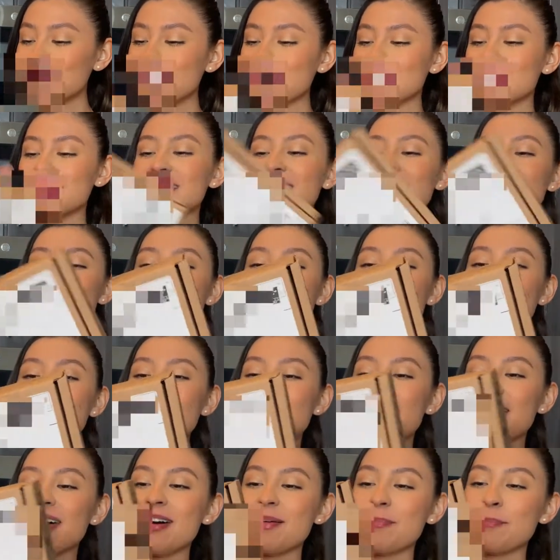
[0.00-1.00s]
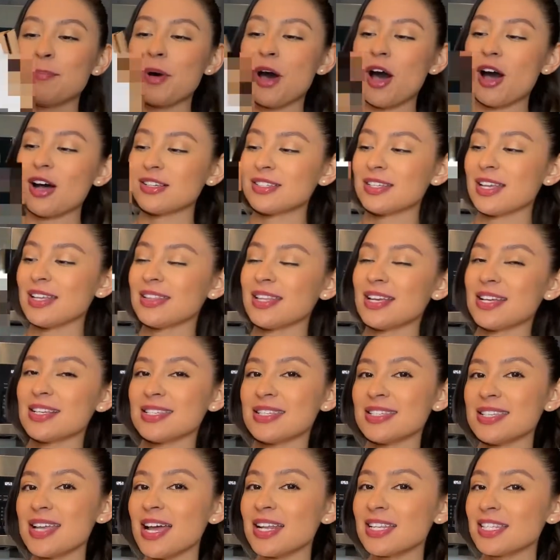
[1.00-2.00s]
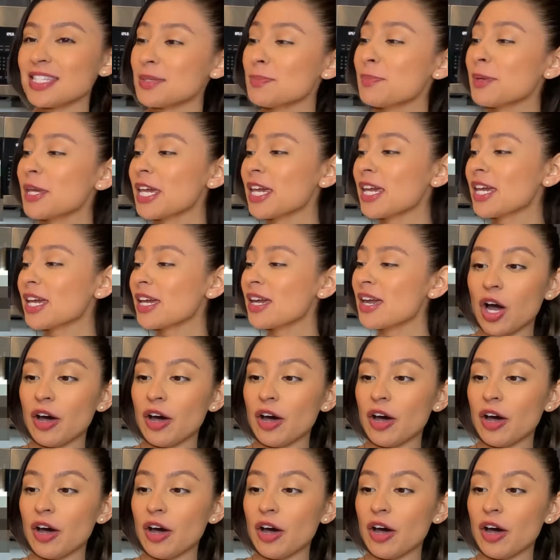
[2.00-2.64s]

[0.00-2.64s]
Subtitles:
This is the box that they sent to me,